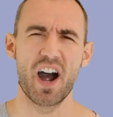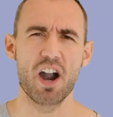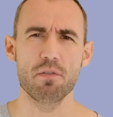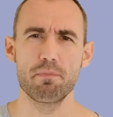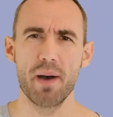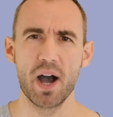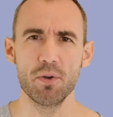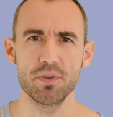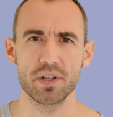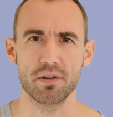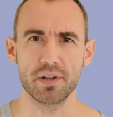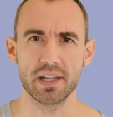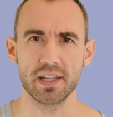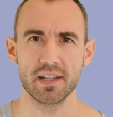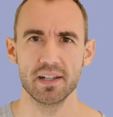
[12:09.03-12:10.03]

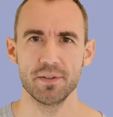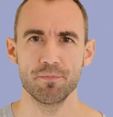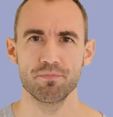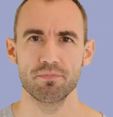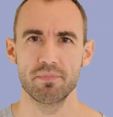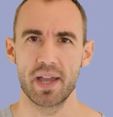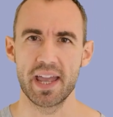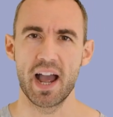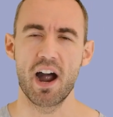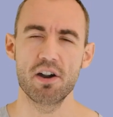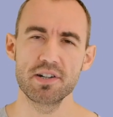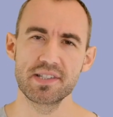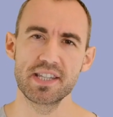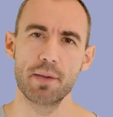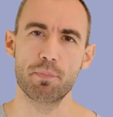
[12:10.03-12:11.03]
boundary, a hard
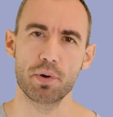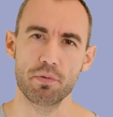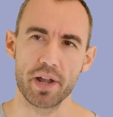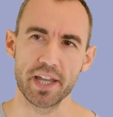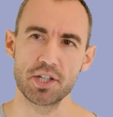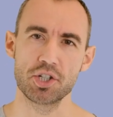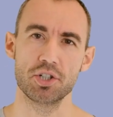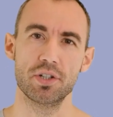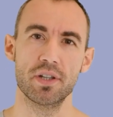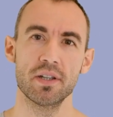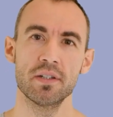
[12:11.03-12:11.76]
separation